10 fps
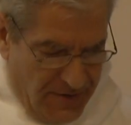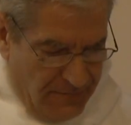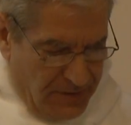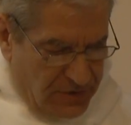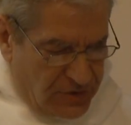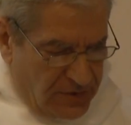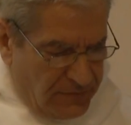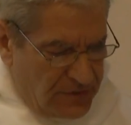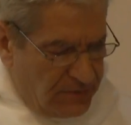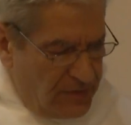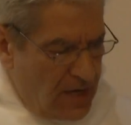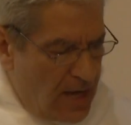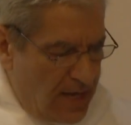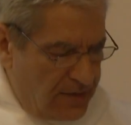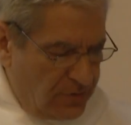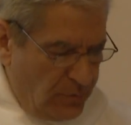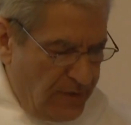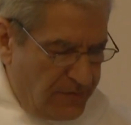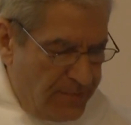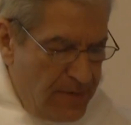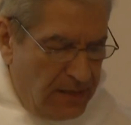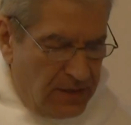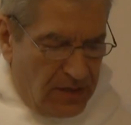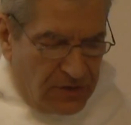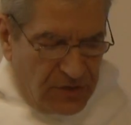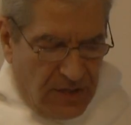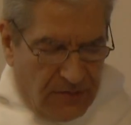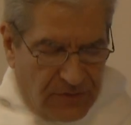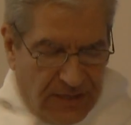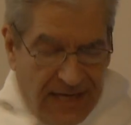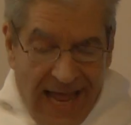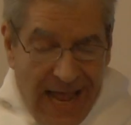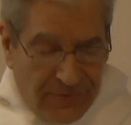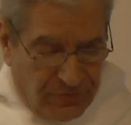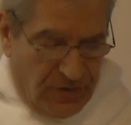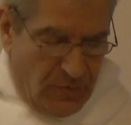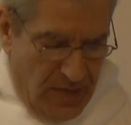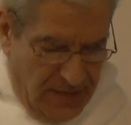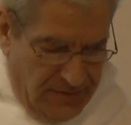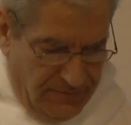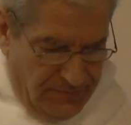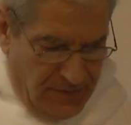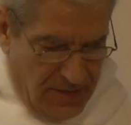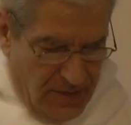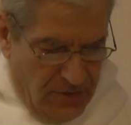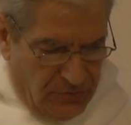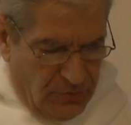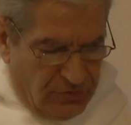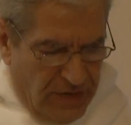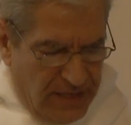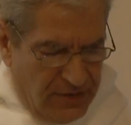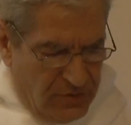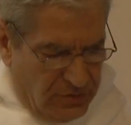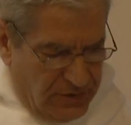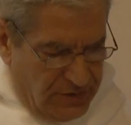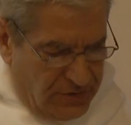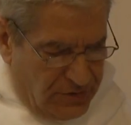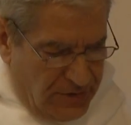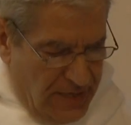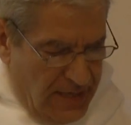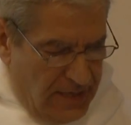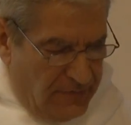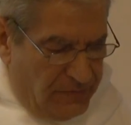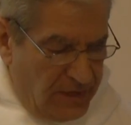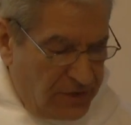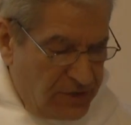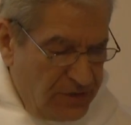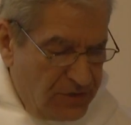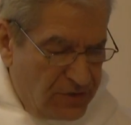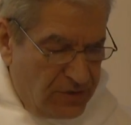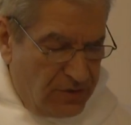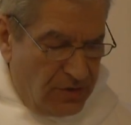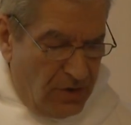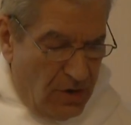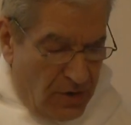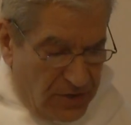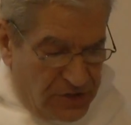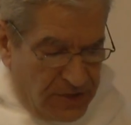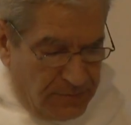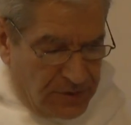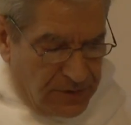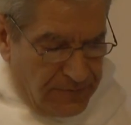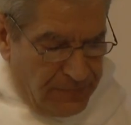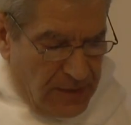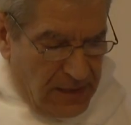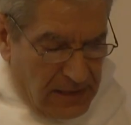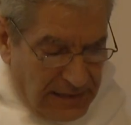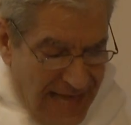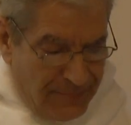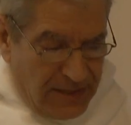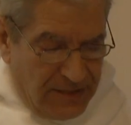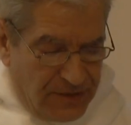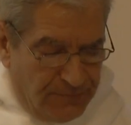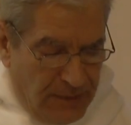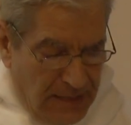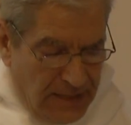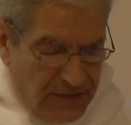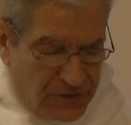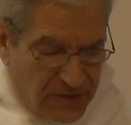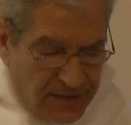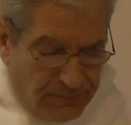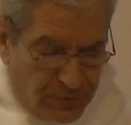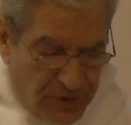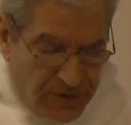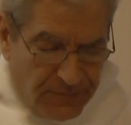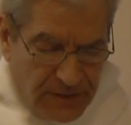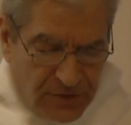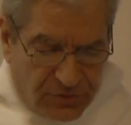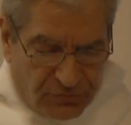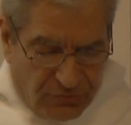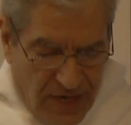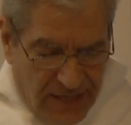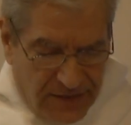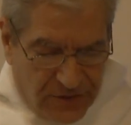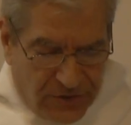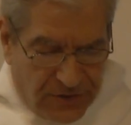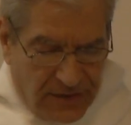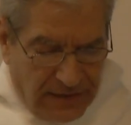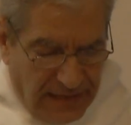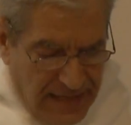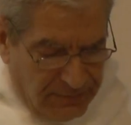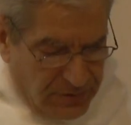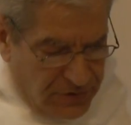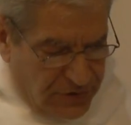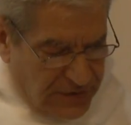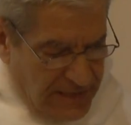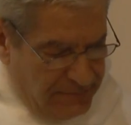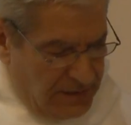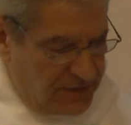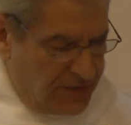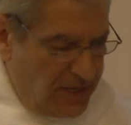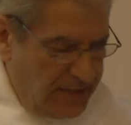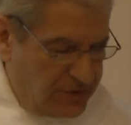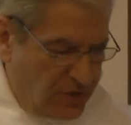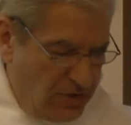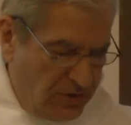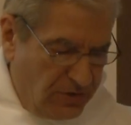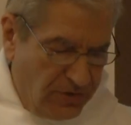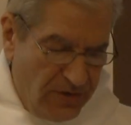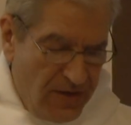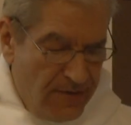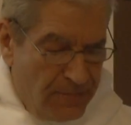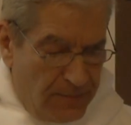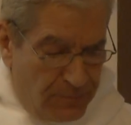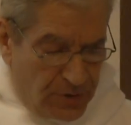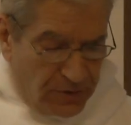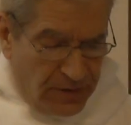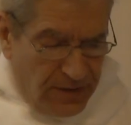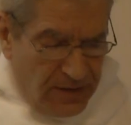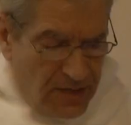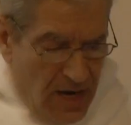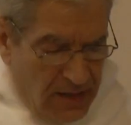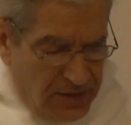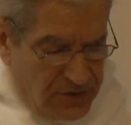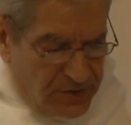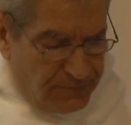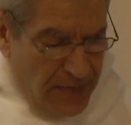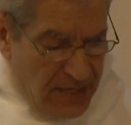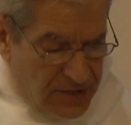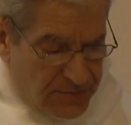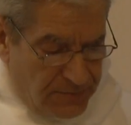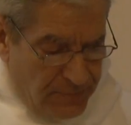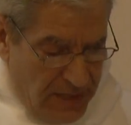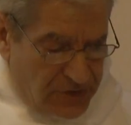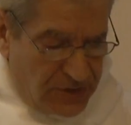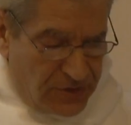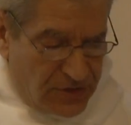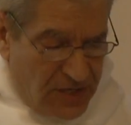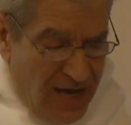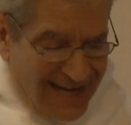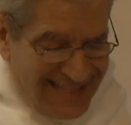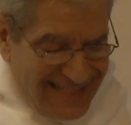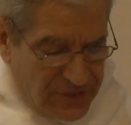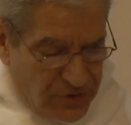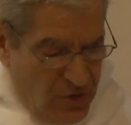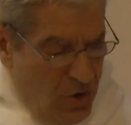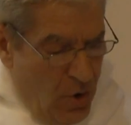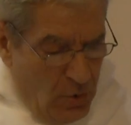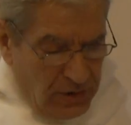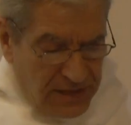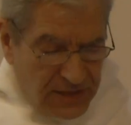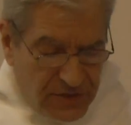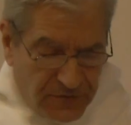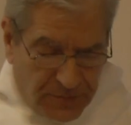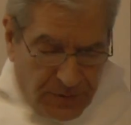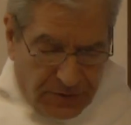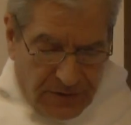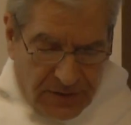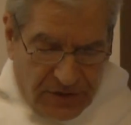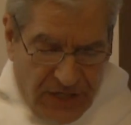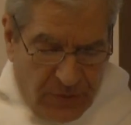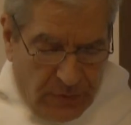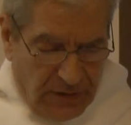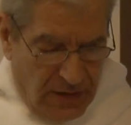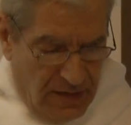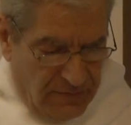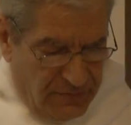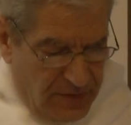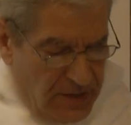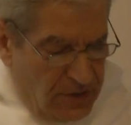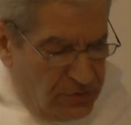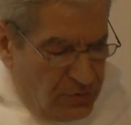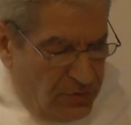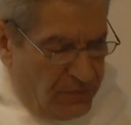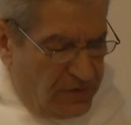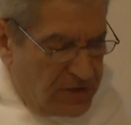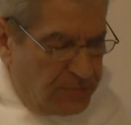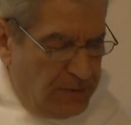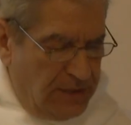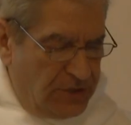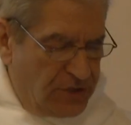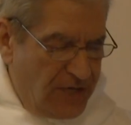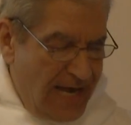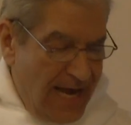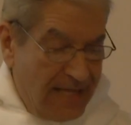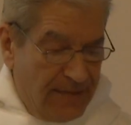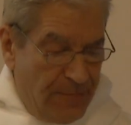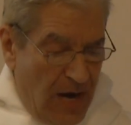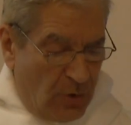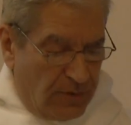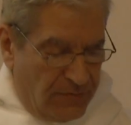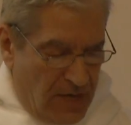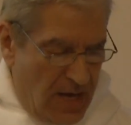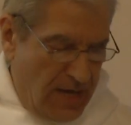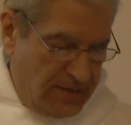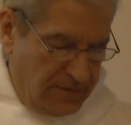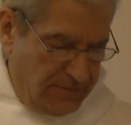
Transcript: But as servants of God, we have commended ourselves in every way, through great endurance, in afflictions, hardships, calamities, beatings, imprisonments, riots, labors, sleepless nights, hunger, by purity, knowledge, patience, kindness, holiness of spirit, genuine love, truthful speech, and the power of God.